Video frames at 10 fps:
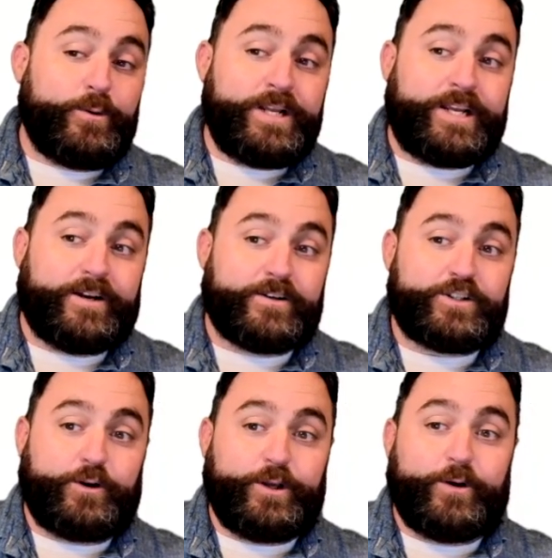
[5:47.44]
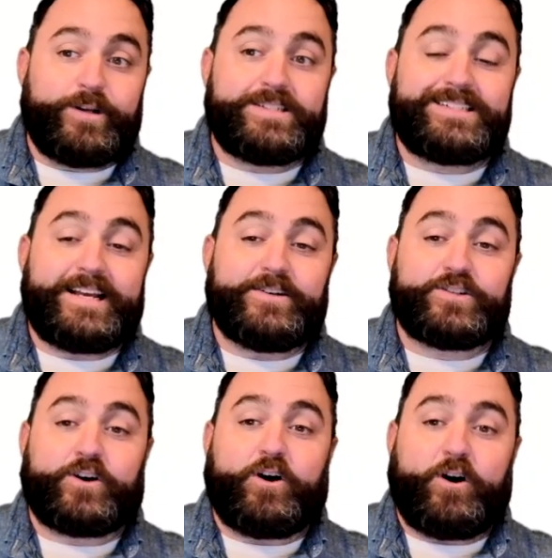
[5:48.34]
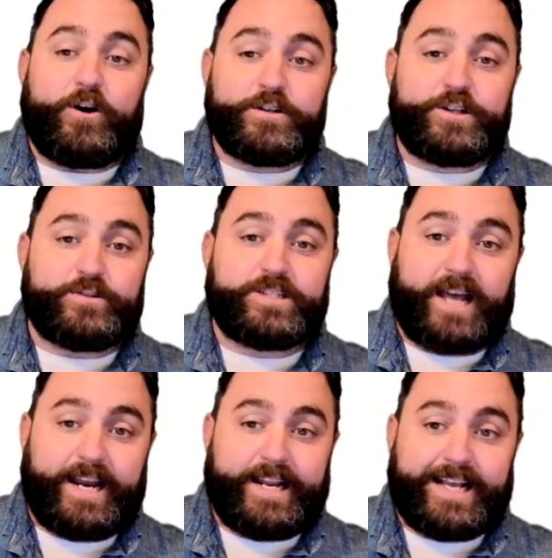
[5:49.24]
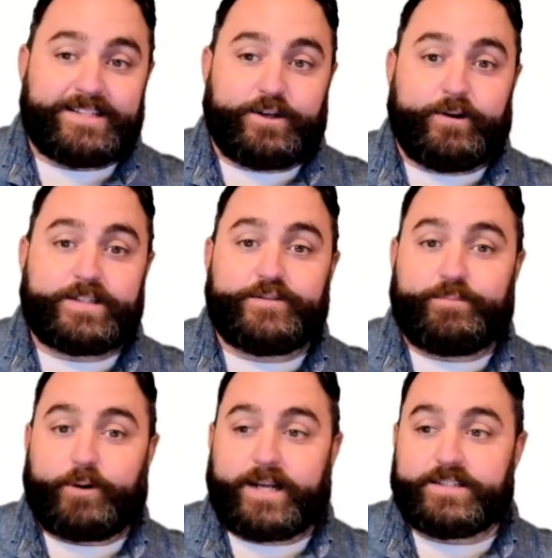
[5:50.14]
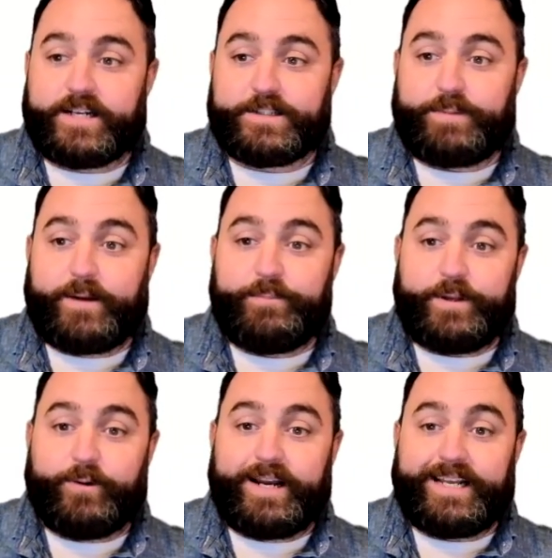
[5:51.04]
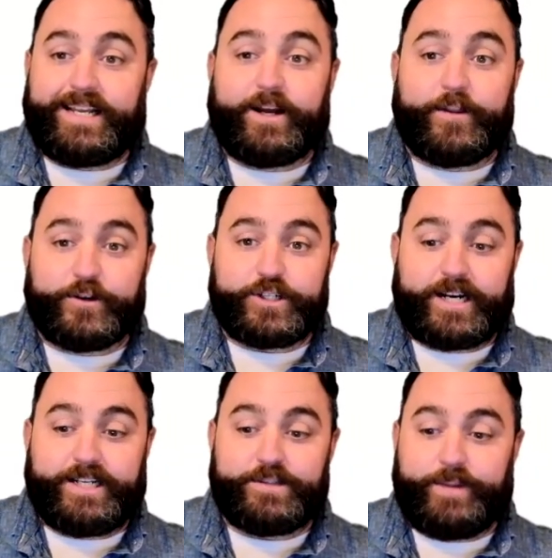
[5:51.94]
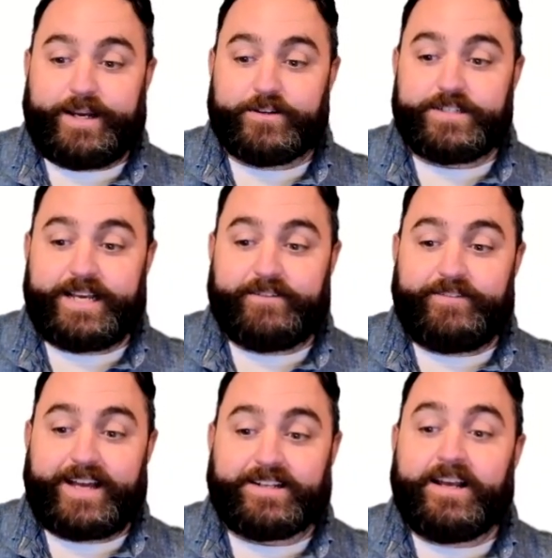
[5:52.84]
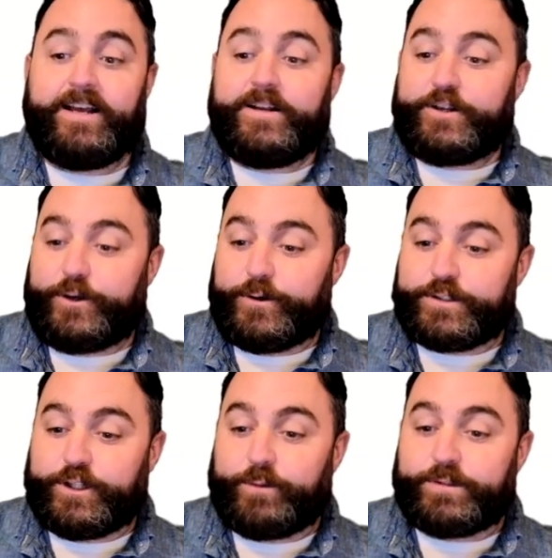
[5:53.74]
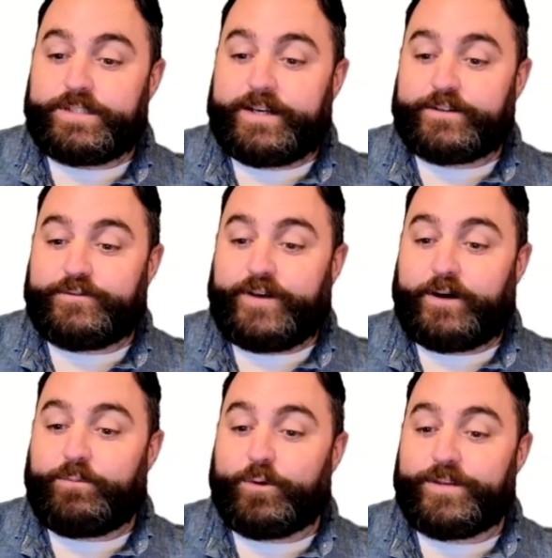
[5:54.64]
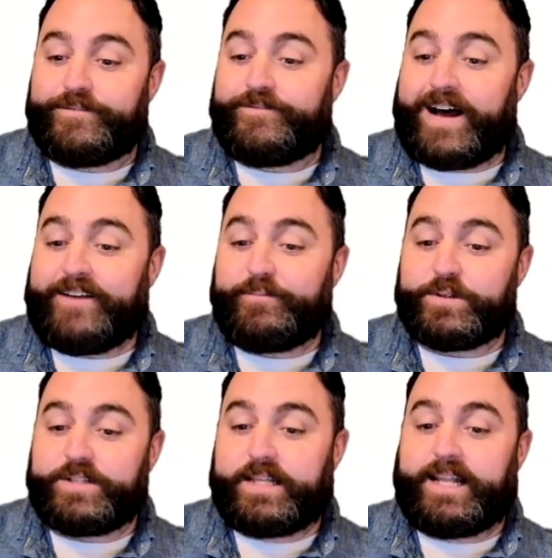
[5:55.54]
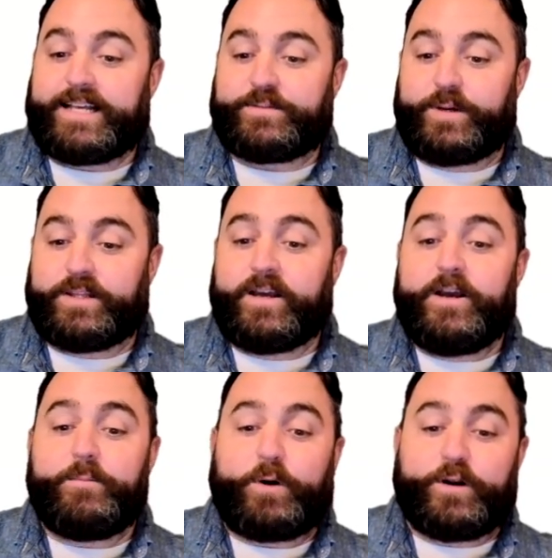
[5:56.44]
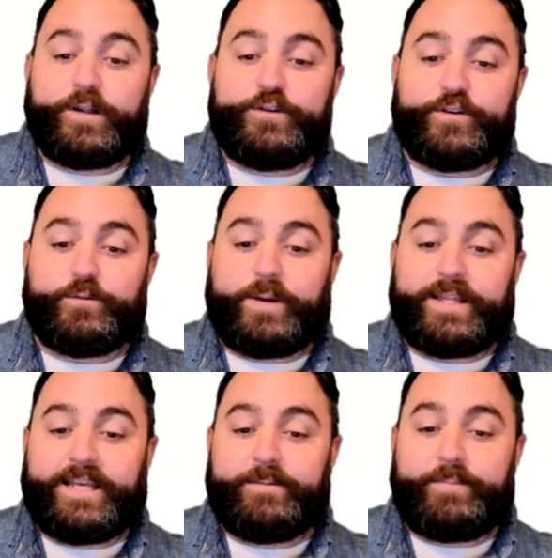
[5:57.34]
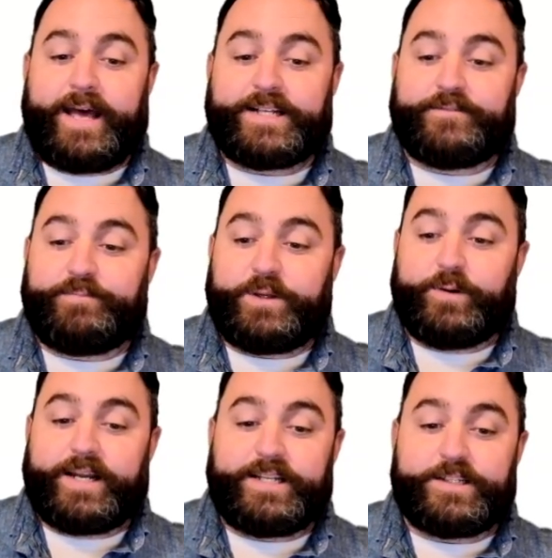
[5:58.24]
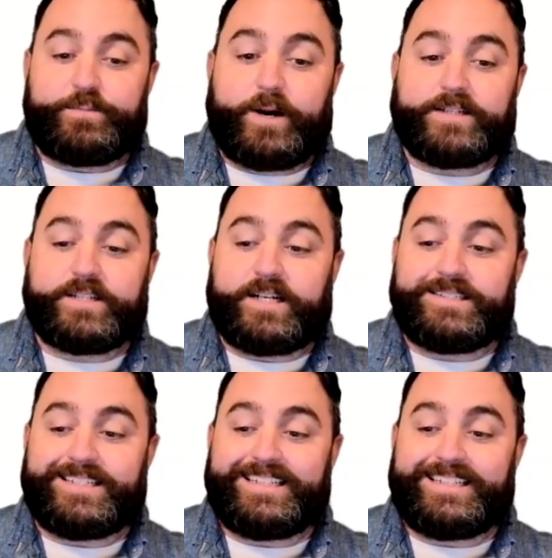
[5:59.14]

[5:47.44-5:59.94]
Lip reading: here. Toyota's sales are also sliding as aggressive price cuts by BYD and other Chinese makers take effect. Toyota's global sales fell more than 5% last month, partly driven by the impact of BYD's price cuts in